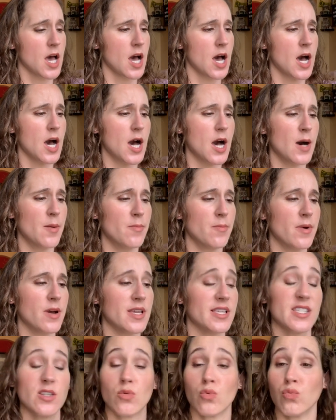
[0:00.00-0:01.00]
Um,
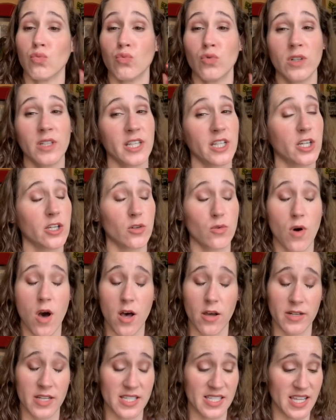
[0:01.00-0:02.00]
it's a really good
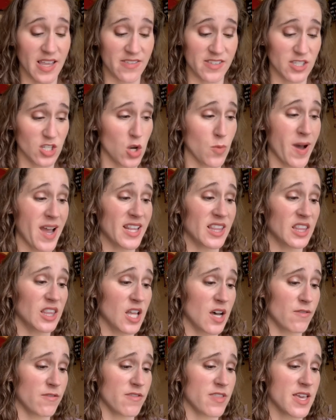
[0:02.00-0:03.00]
quality stethoscope. I
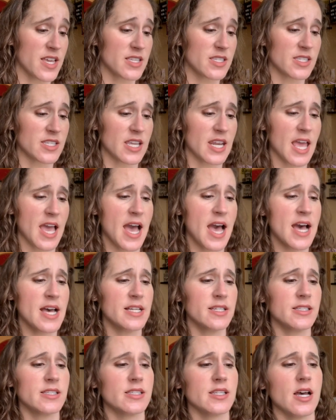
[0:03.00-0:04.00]
love this. It
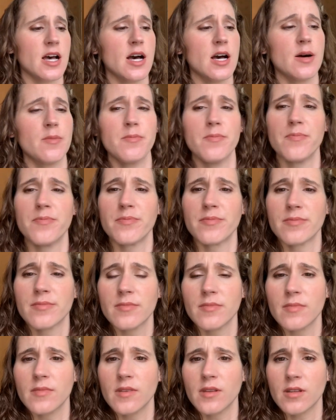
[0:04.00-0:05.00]
has, um,
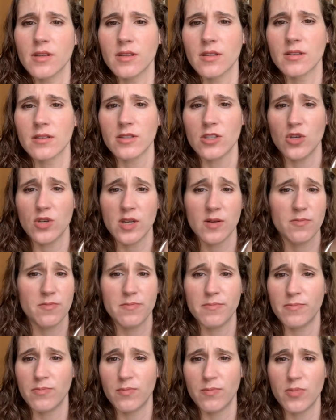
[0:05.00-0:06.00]
you can
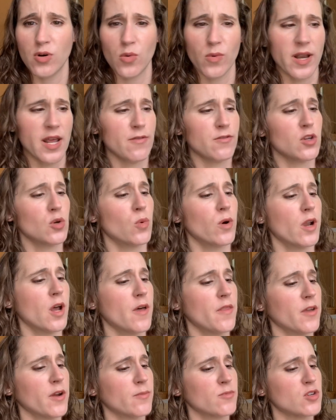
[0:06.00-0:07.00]
put whatever you want
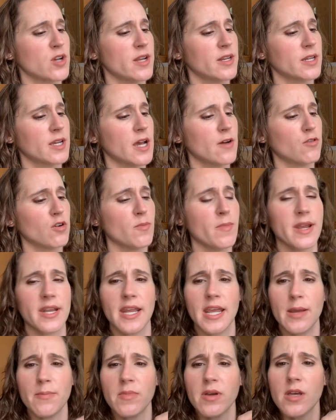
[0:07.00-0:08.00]
on there. I'm trying to cover up my
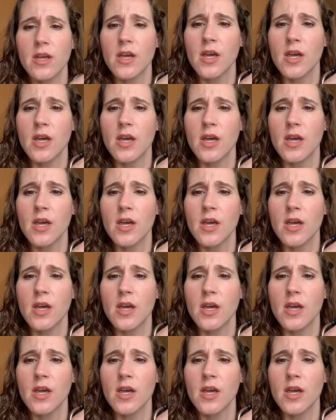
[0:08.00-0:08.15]
name.